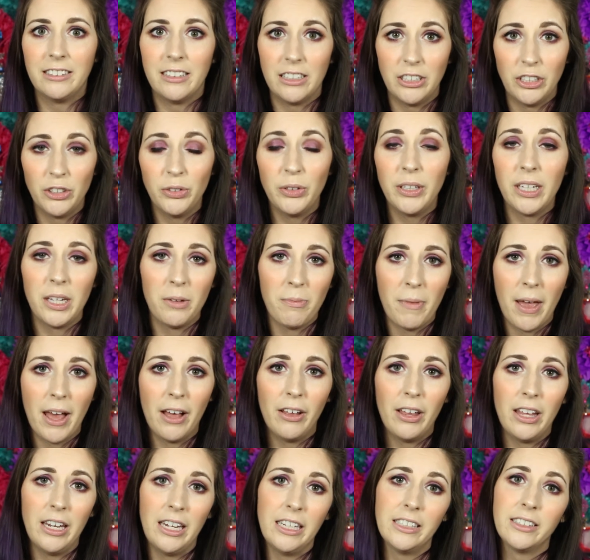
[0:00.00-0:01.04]
send you an
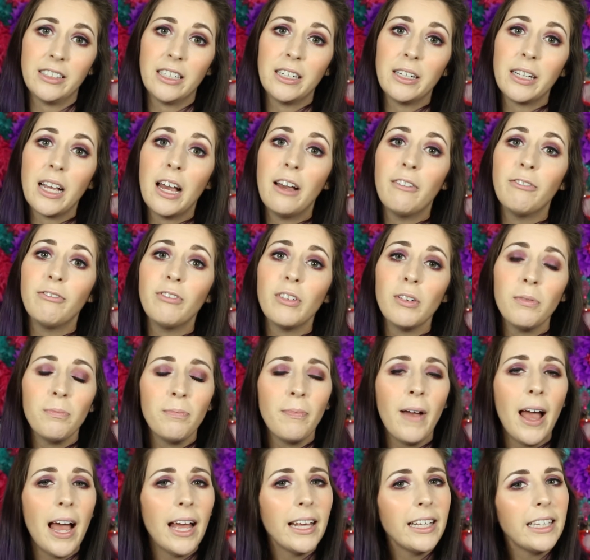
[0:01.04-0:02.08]
email and it's going to come from
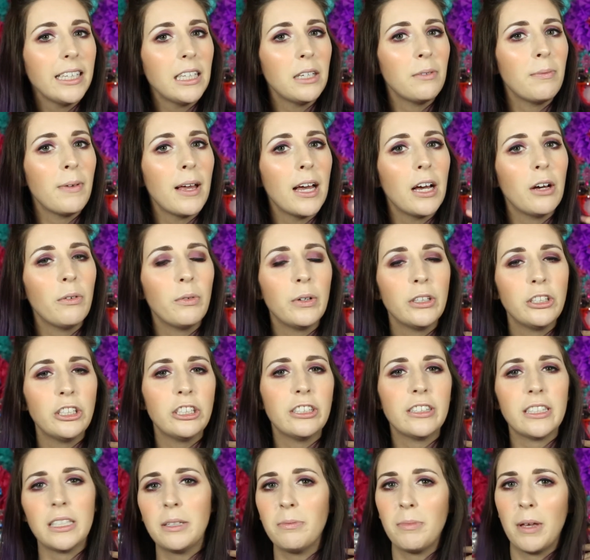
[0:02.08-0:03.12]
my email, which
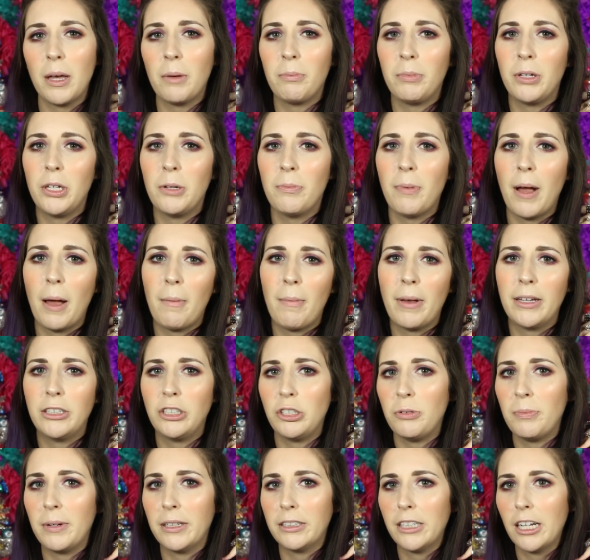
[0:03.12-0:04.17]
is emailbeautypop at
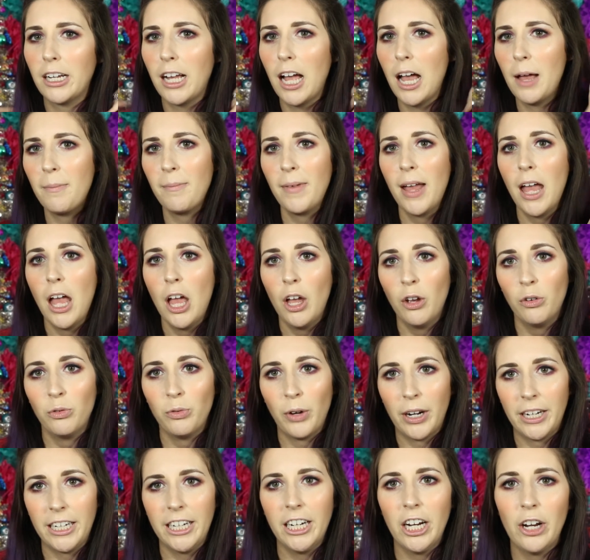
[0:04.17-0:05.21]
gmail.com
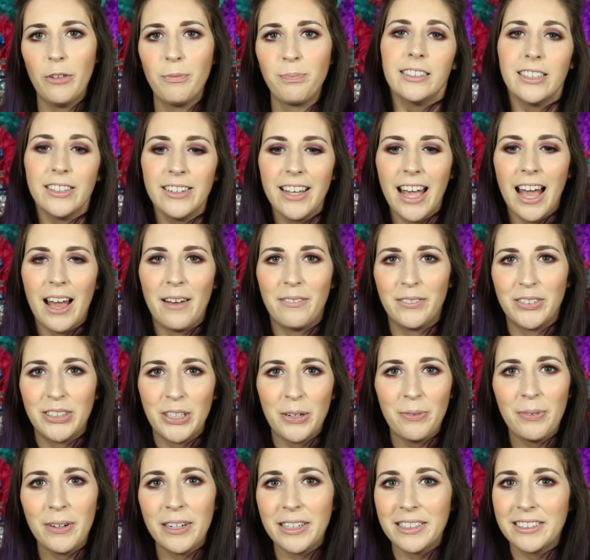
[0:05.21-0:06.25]
right here. So yeah, I'm
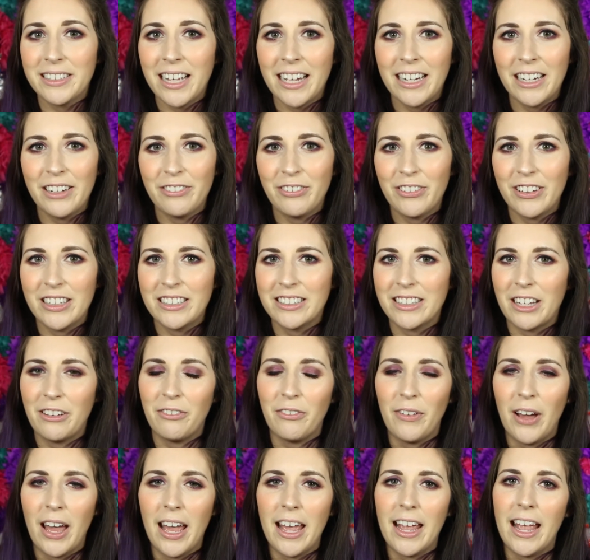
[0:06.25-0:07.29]
super excited for this
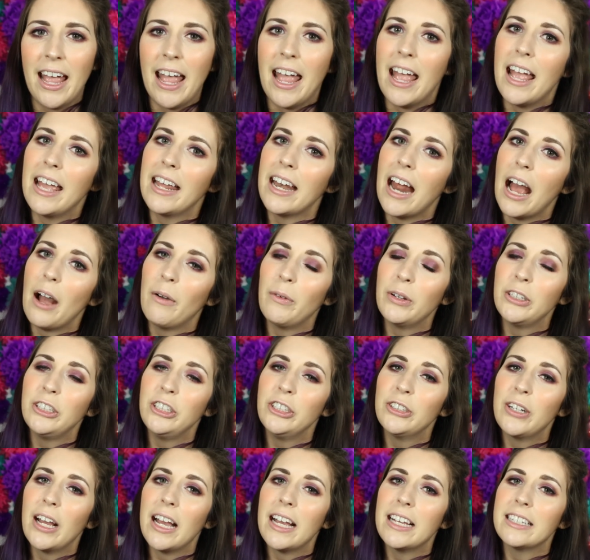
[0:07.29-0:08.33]
giveaway and I wish
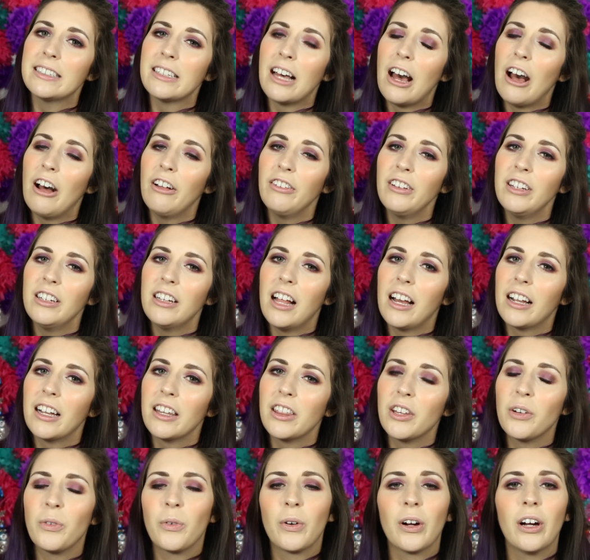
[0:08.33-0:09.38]
you guys all the luck
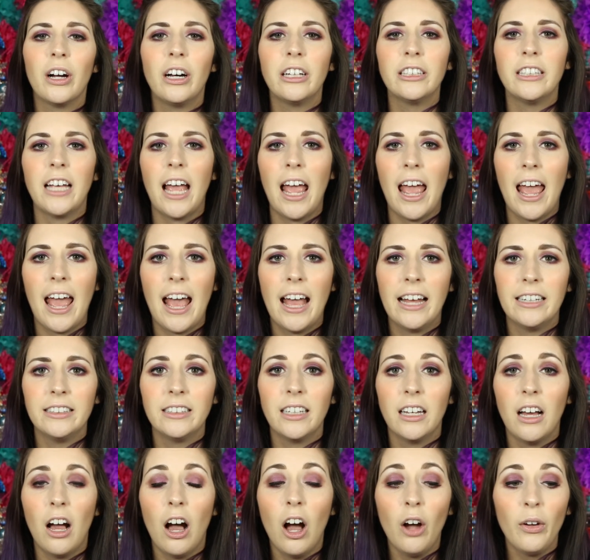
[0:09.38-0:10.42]
in the world.
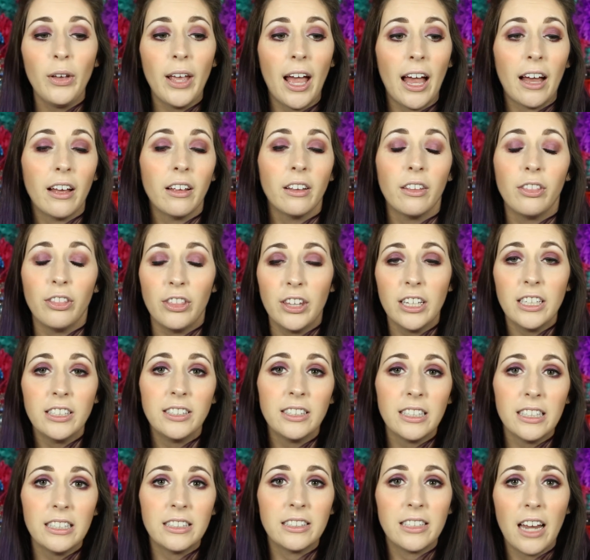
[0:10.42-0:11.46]
And oh yeah,
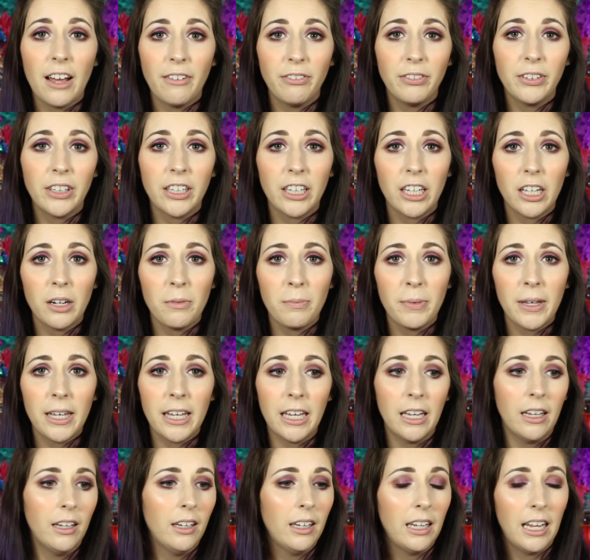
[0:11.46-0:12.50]
this is definitely gonna
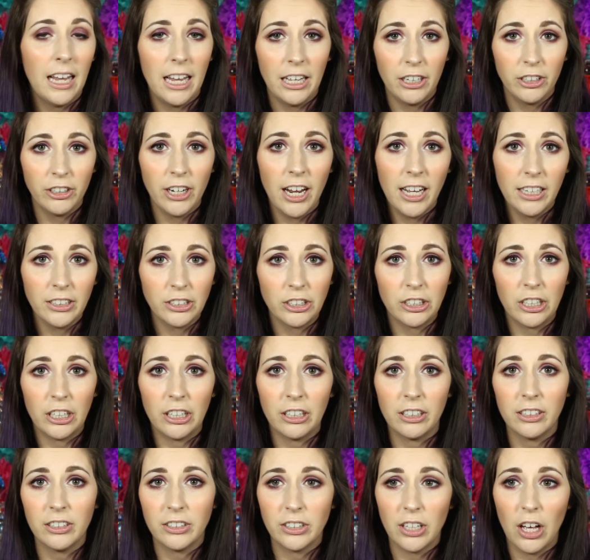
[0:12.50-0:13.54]
be
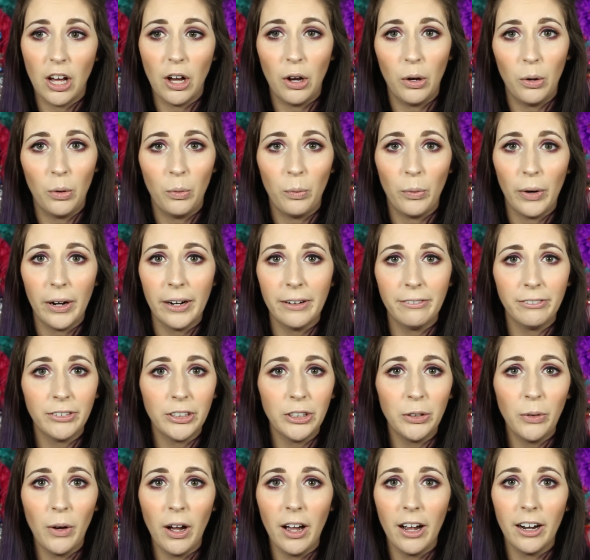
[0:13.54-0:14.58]
international. So wherever
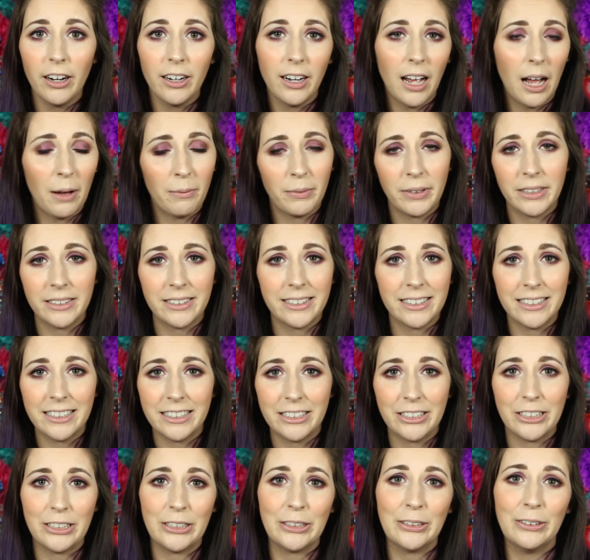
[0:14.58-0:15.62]
you are, I'm gonna send
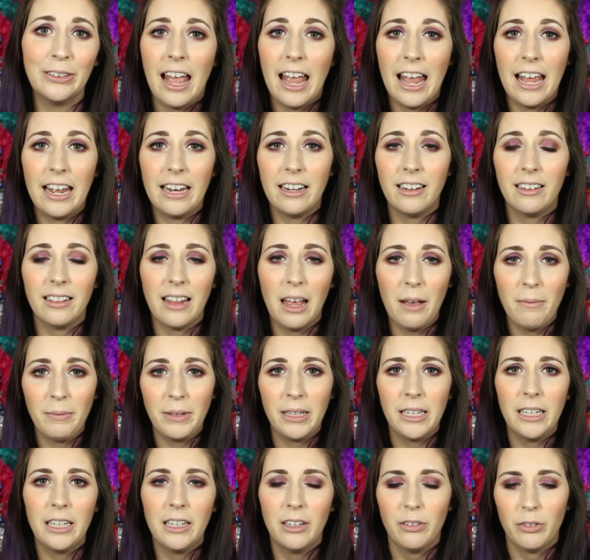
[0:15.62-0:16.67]
it to you. And let
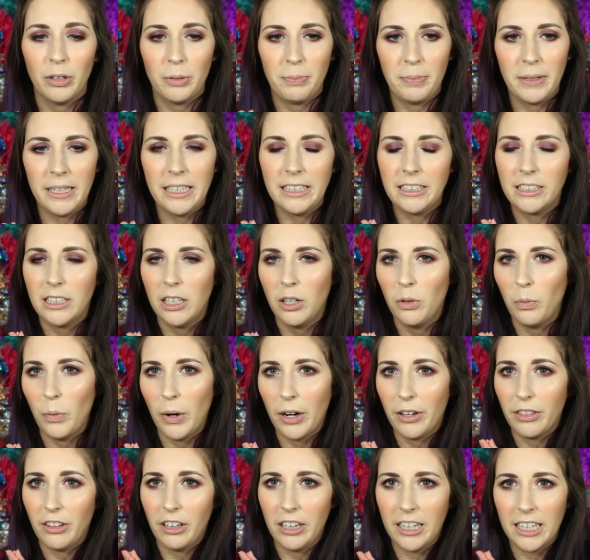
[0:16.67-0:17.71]
me repeat
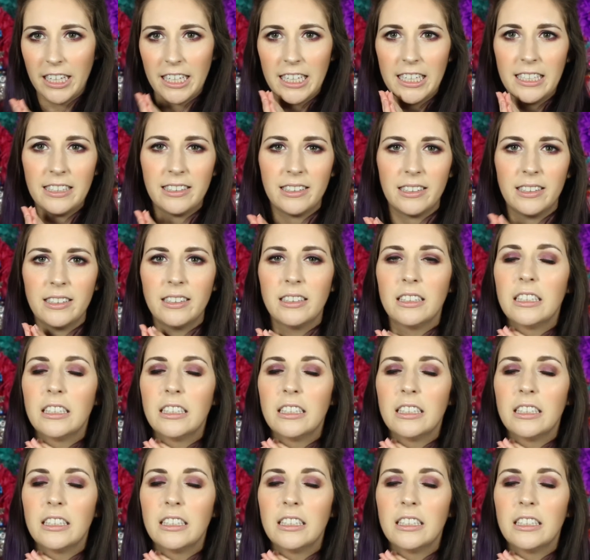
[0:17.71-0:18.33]
where the link is